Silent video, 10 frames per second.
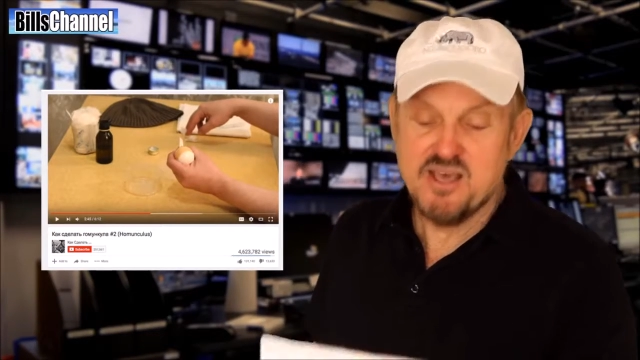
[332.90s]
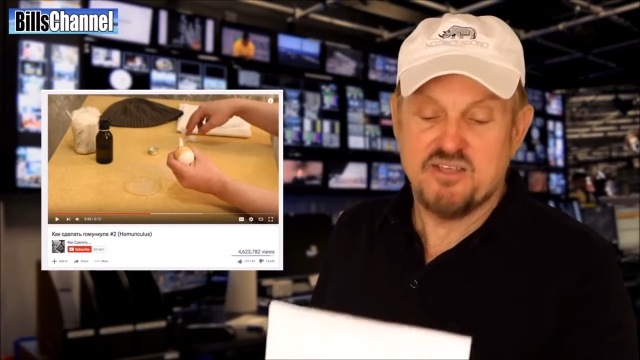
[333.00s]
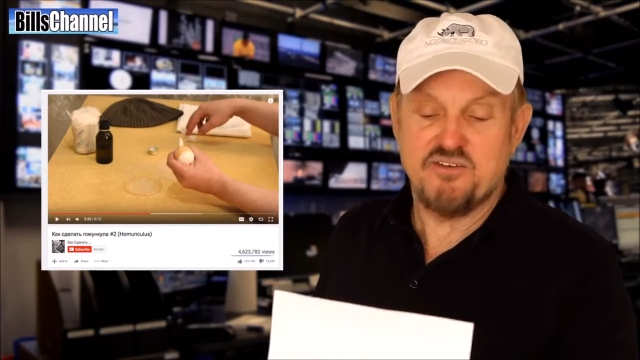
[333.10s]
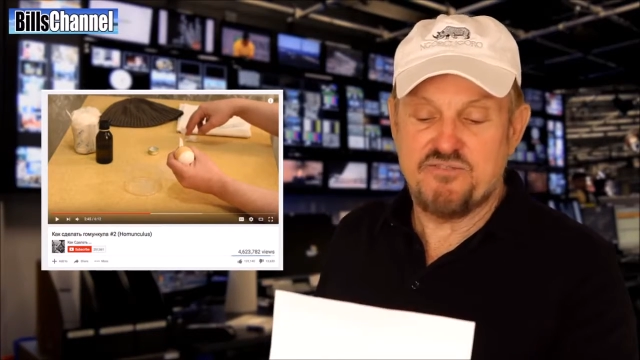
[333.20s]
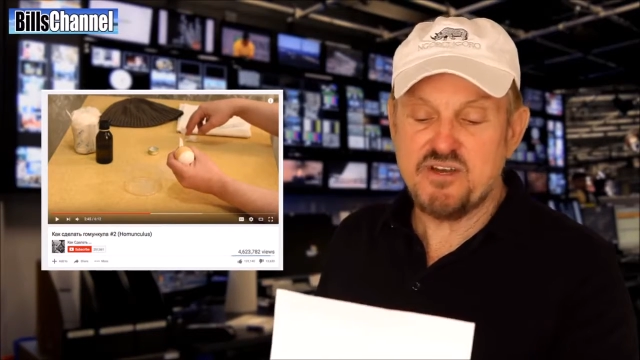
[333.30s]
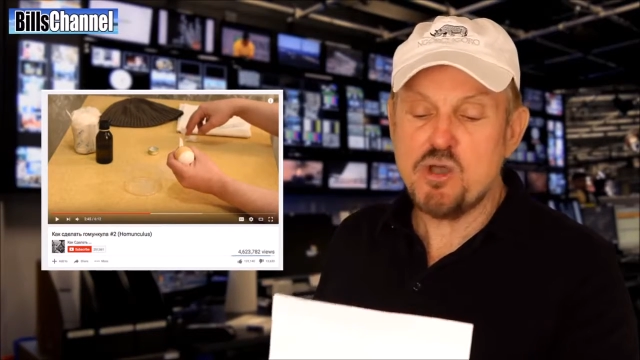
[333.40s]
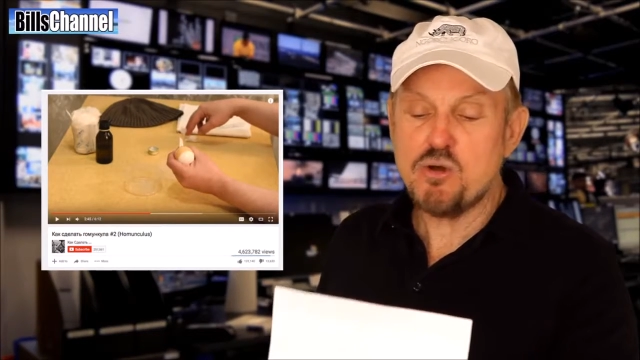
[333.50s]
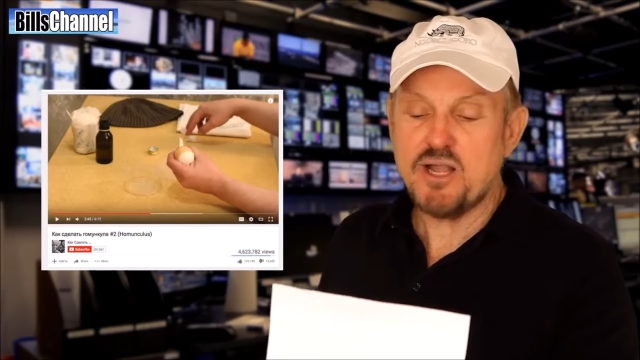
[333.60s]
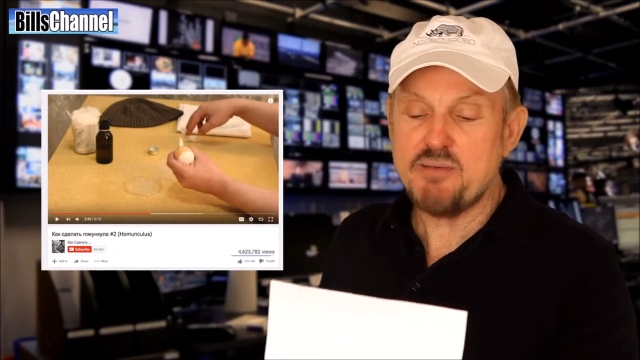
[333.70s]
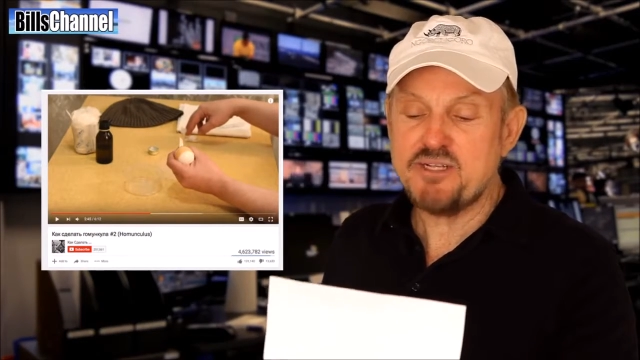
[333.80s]
The video
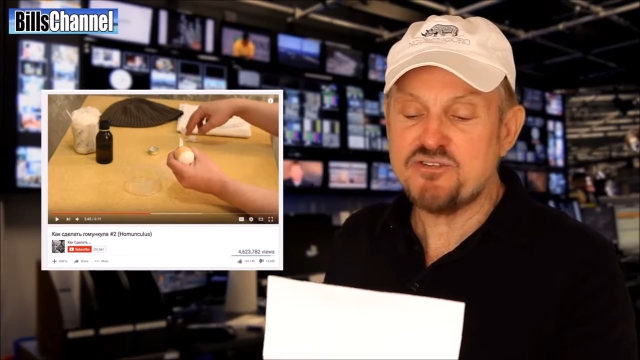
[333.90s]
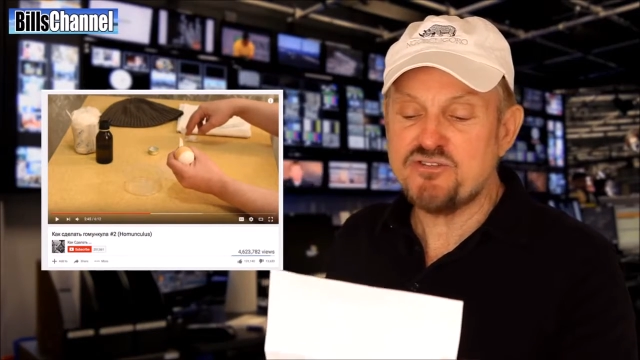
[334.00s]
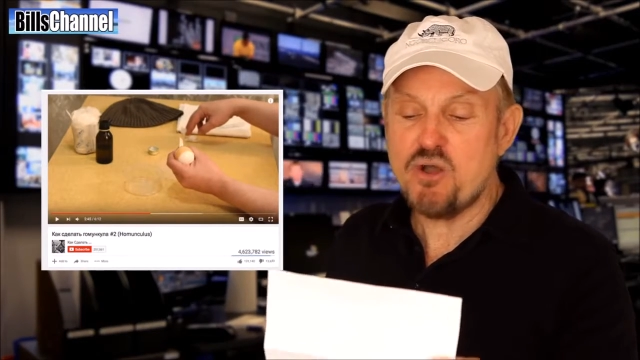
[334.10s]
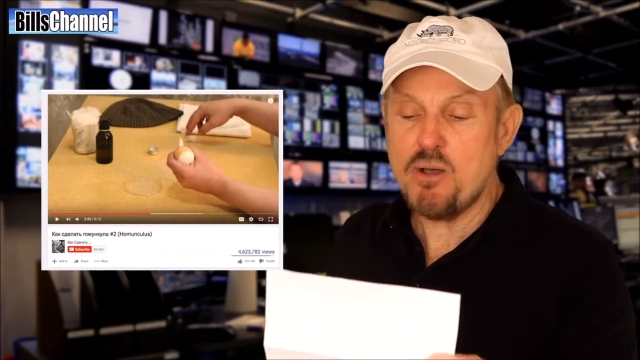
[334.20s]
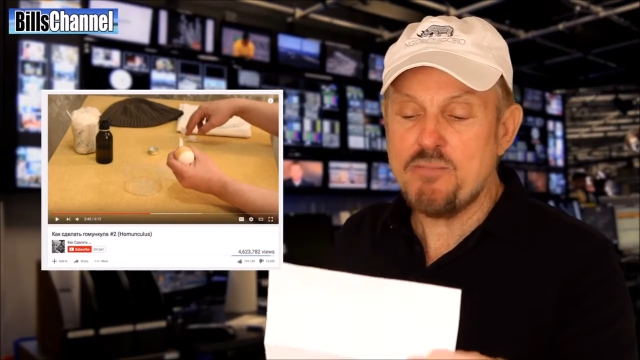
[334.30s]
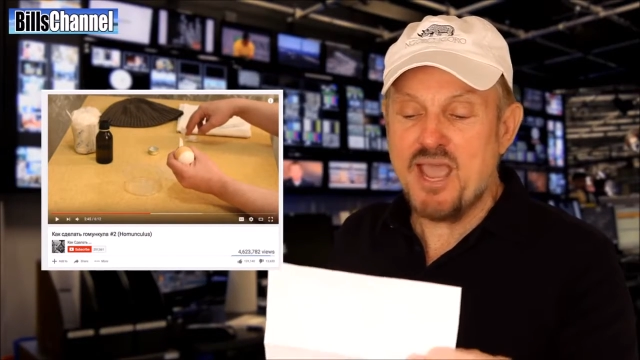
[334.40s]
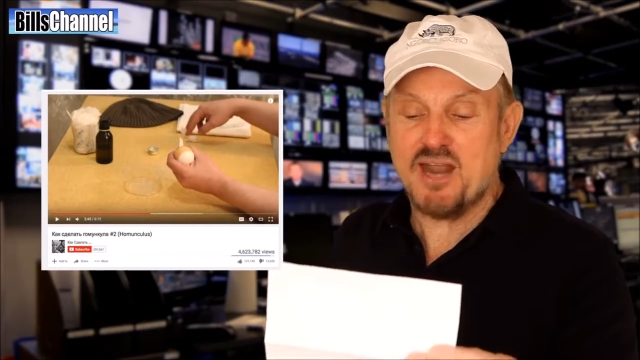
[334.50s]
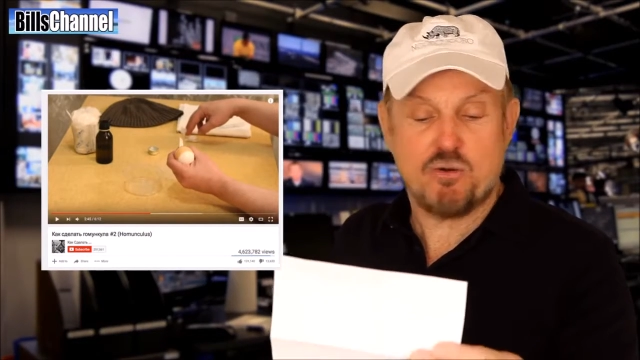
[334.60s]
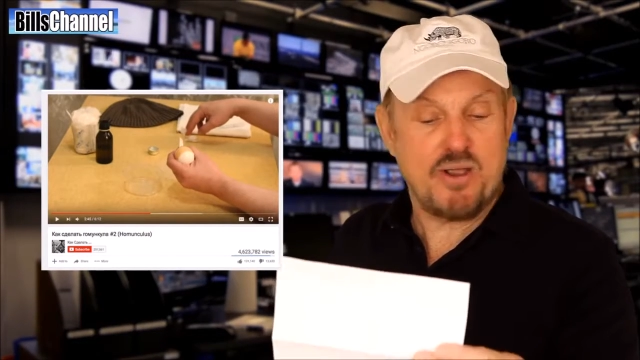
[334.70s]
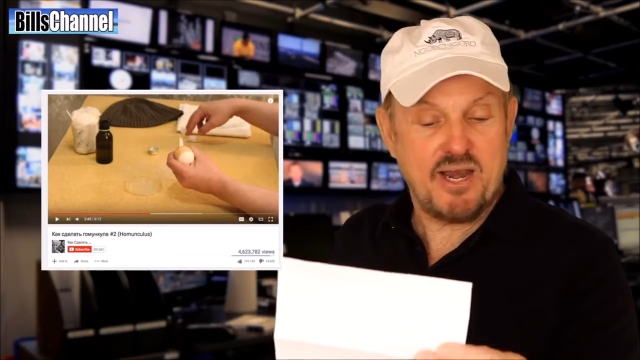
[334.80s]
claiming to show a man
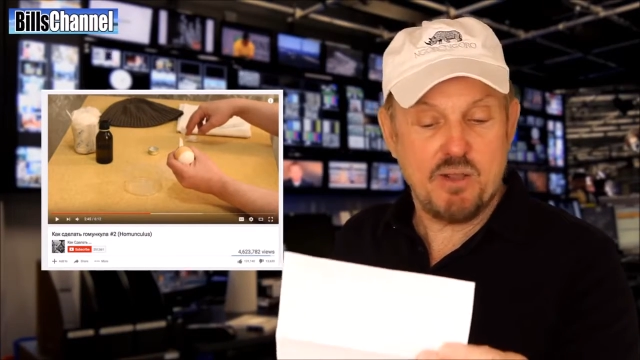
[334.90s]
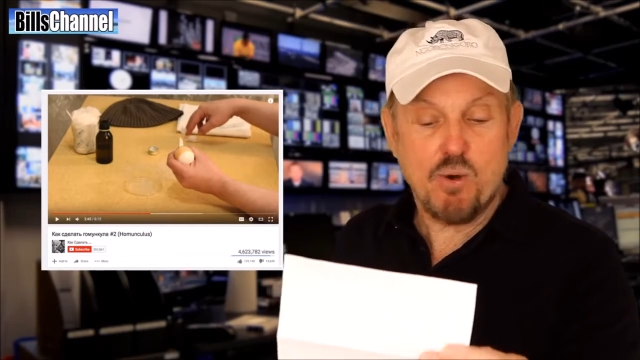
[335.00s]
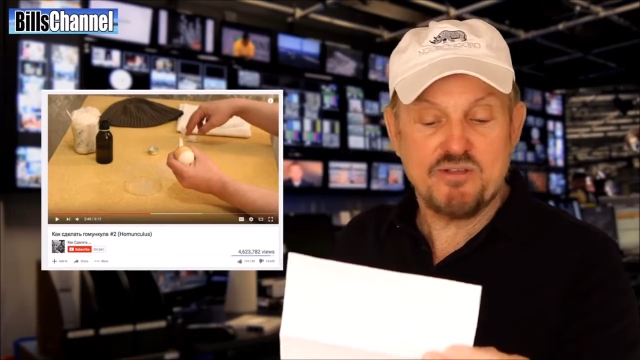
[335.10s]
creating what